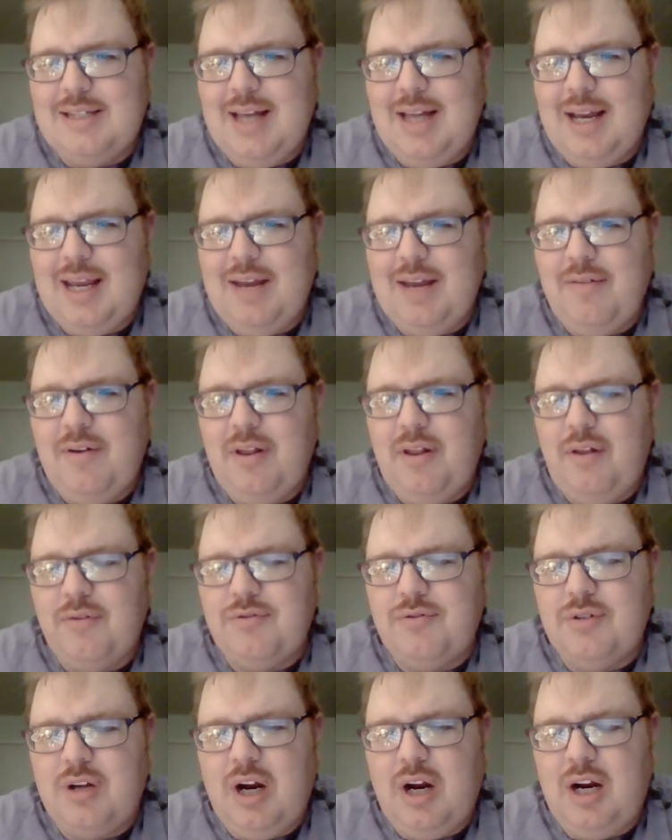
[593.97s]
not given an
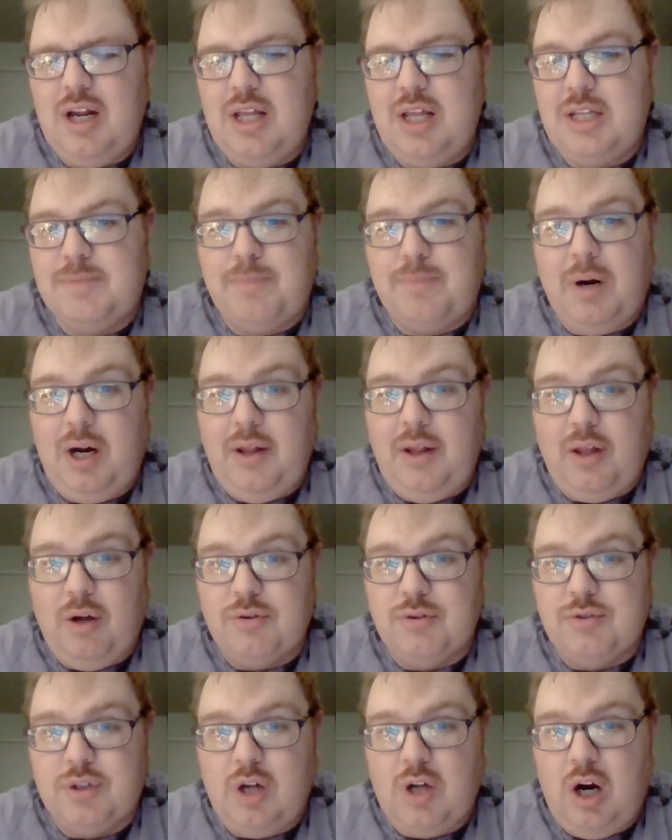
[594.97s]
Ultra Guard. He's part of the
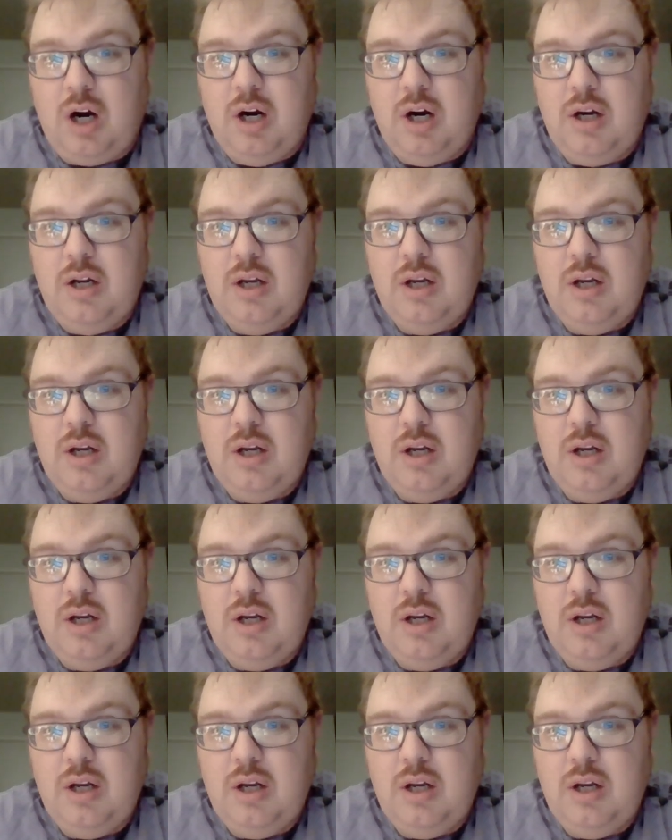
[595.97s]
Ultra Guard.